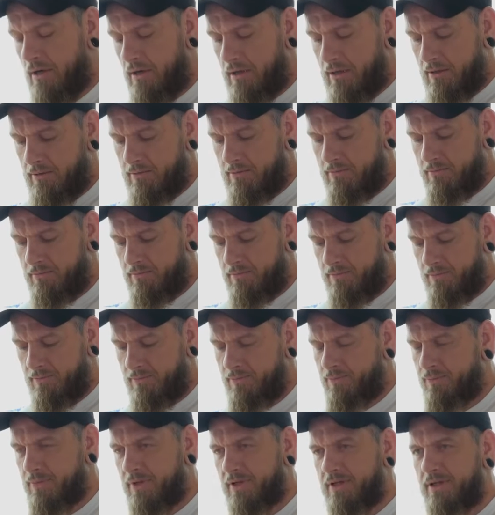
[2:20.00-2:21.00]

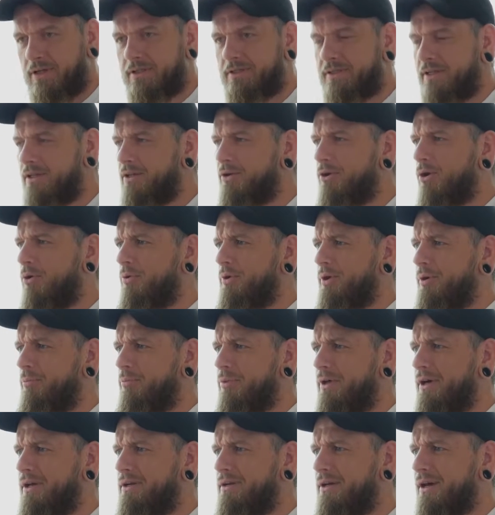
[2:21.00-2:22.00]
Um, a silicone
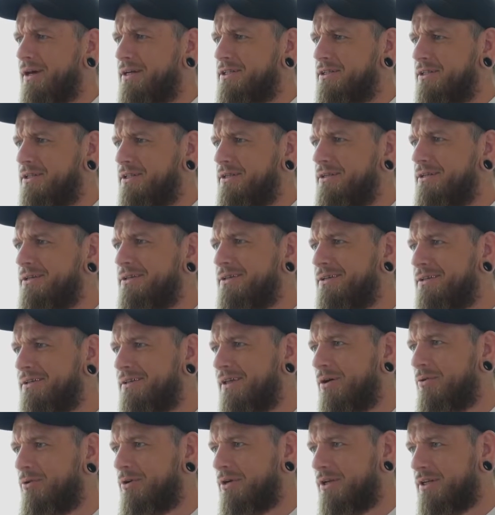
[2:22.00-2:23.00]
implant, actually,
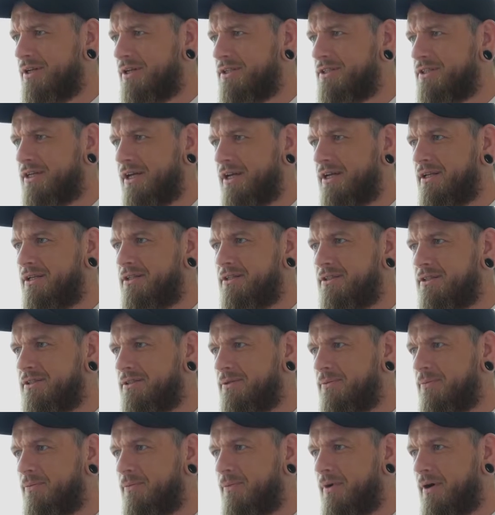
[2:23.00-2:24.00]
that we're going to change
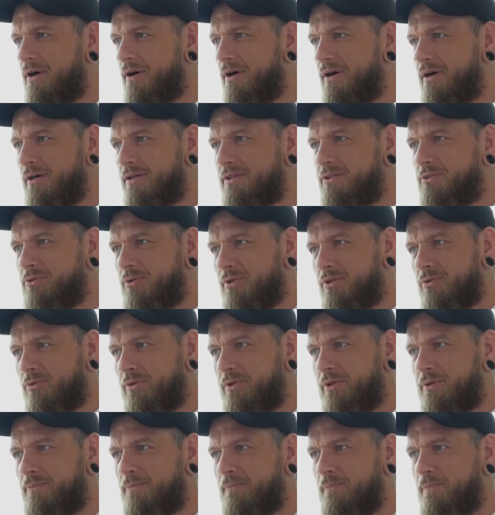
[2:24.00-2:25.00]
uh, as soon as
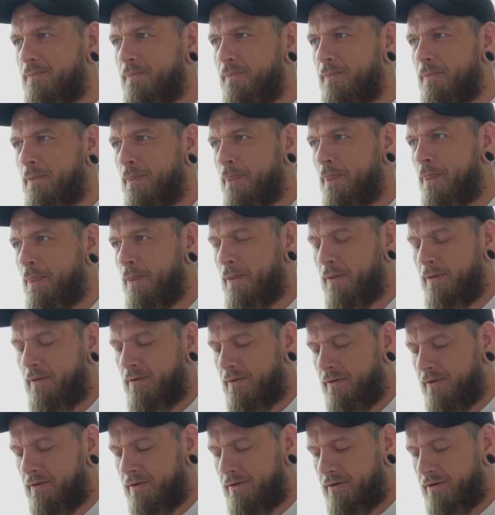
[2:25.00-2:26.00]
we
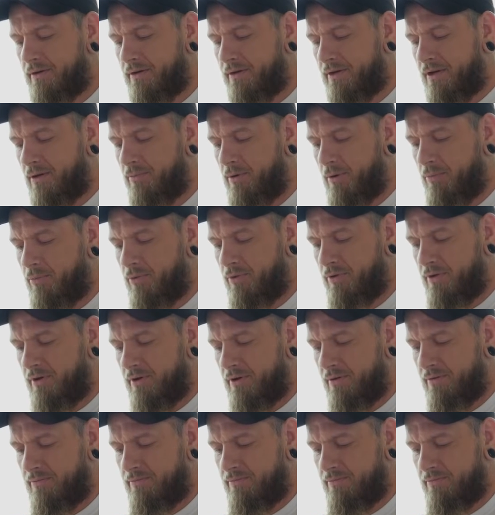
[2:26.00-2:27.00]
come up with
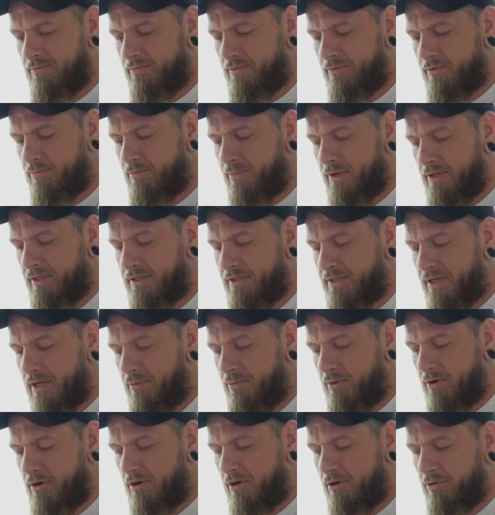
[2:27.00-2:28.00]
the, the best
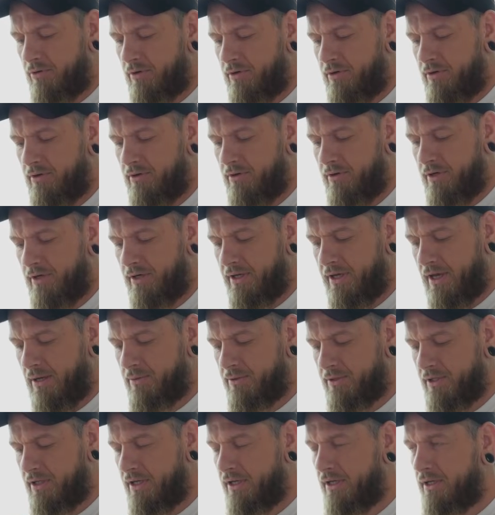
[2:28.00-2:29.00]
type of hardware,
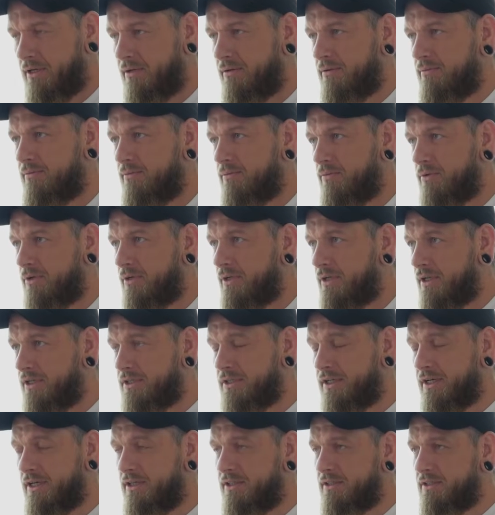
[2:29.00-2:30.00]
encapsulate it, we're going
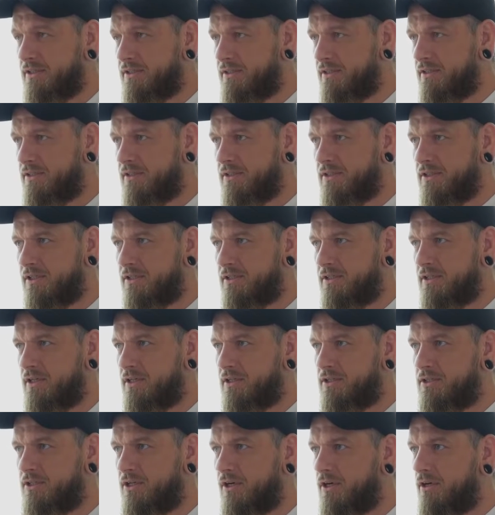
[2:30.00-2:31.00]
to change because this is just
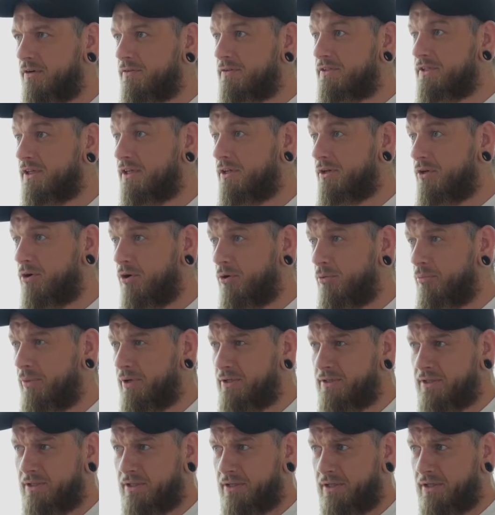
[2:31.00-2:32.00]
a chunk of silicone,
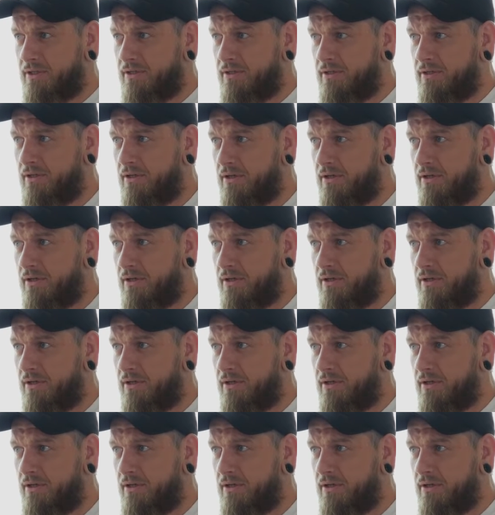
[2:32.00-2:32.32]
basically.